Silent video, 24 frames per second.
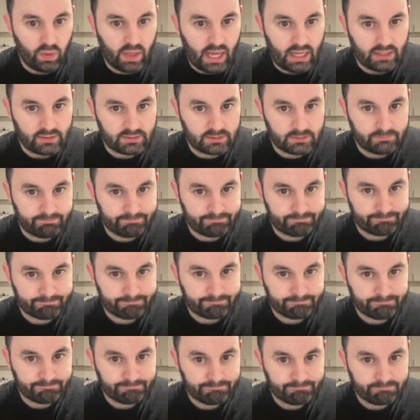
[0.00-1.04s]
with that.
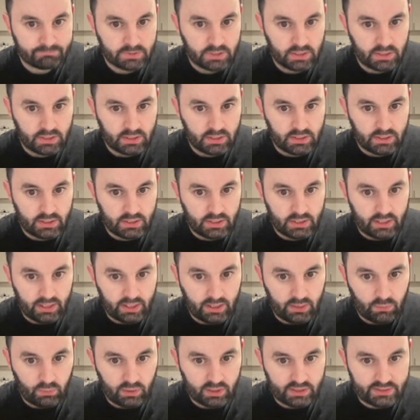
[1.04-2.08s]

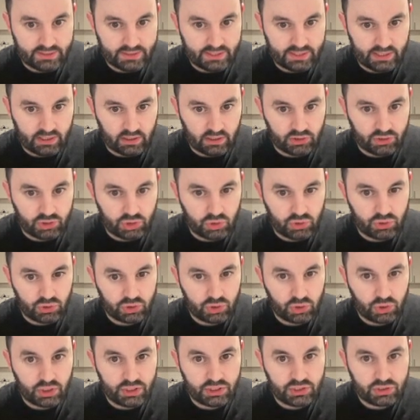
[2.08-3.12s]
Where is he here? Junosuke